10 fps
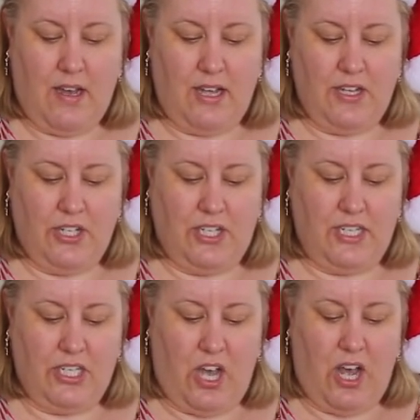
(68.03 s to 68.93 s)
I
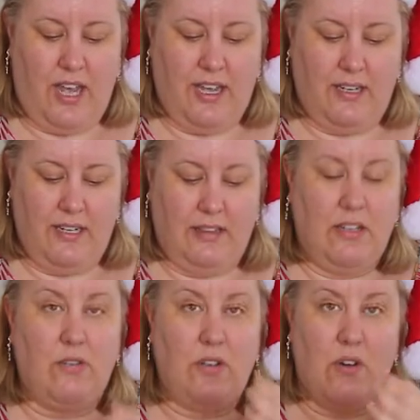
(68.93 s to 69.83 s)
usually tie a
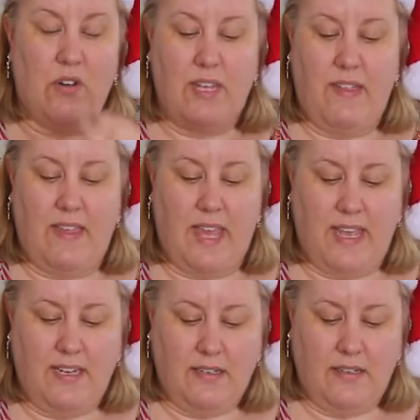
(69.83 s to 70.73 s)
little knot in the
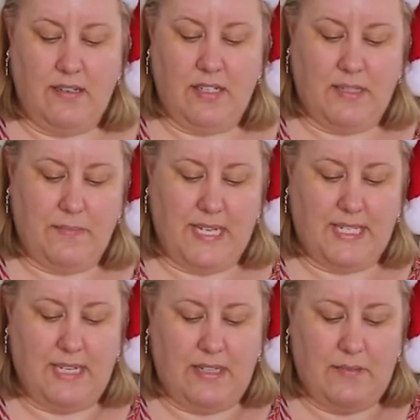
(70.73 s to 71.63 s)
end because it
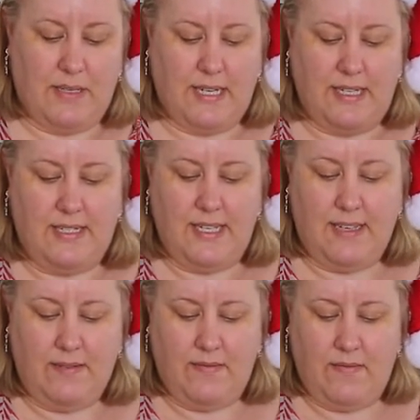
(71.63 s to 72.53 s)
makes it a little bit easier.